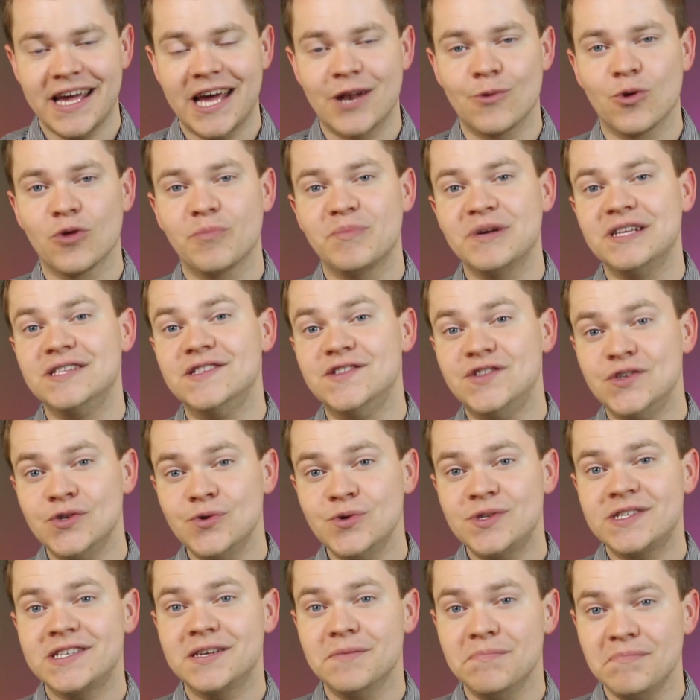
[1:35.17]
and will be
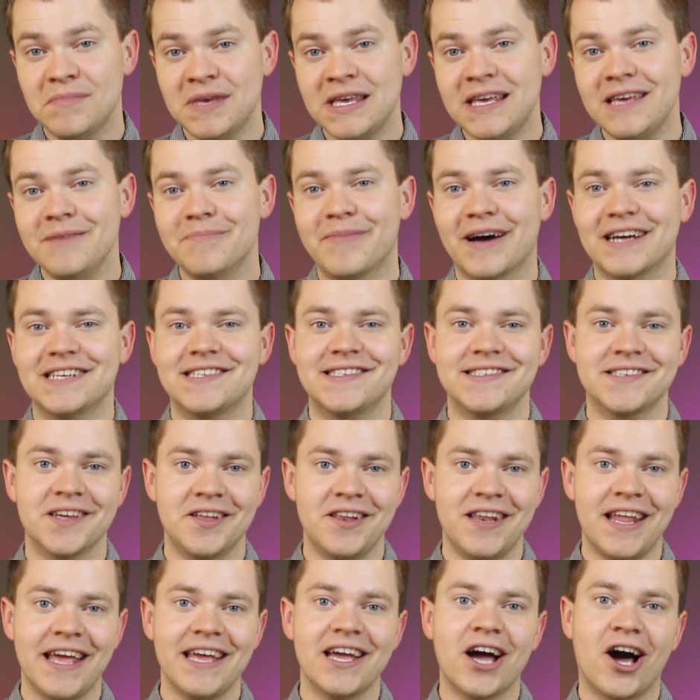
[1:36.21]
due to me by
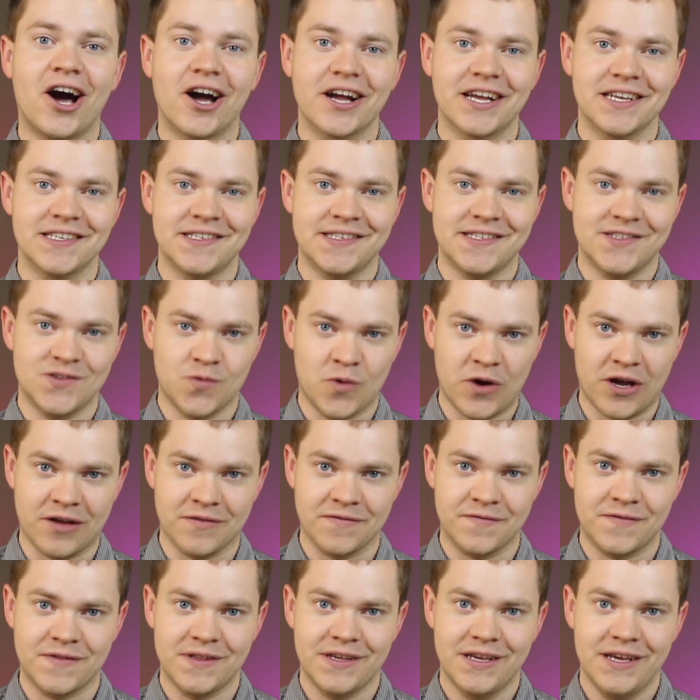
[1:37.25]
Sunday, August
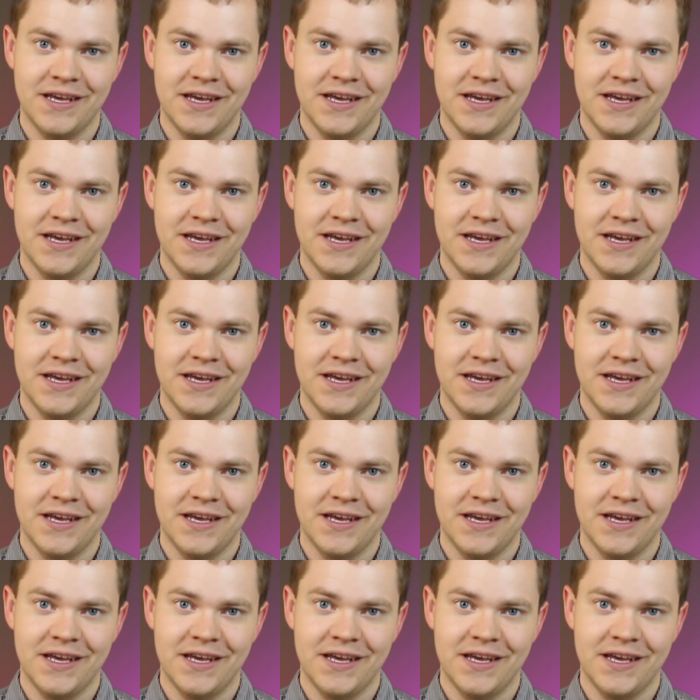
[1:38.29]
12th.